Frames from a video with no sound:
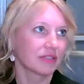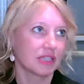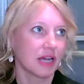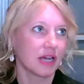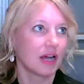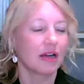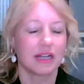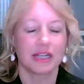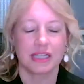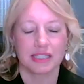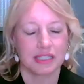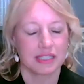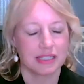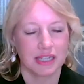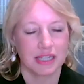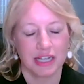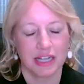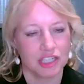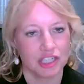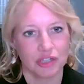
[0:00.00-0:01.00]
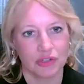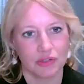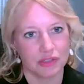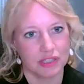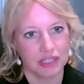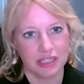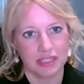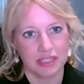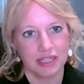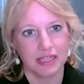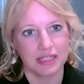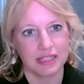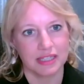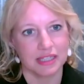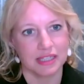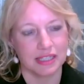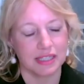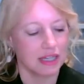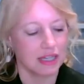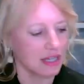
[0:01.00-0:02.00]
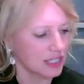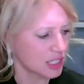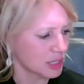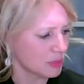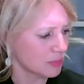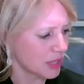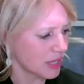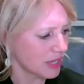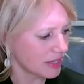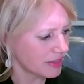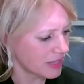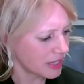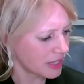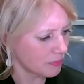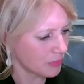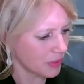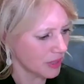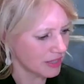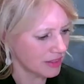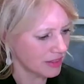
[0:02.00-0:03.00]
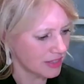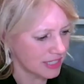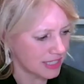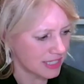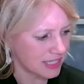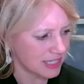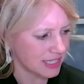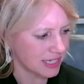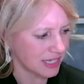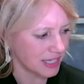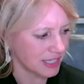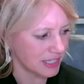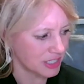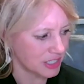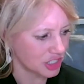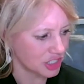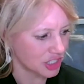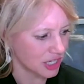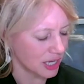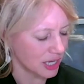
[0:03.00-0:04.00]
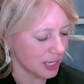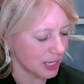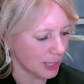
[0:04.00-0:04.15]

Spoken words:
highest echelons in society. But I think by this stage,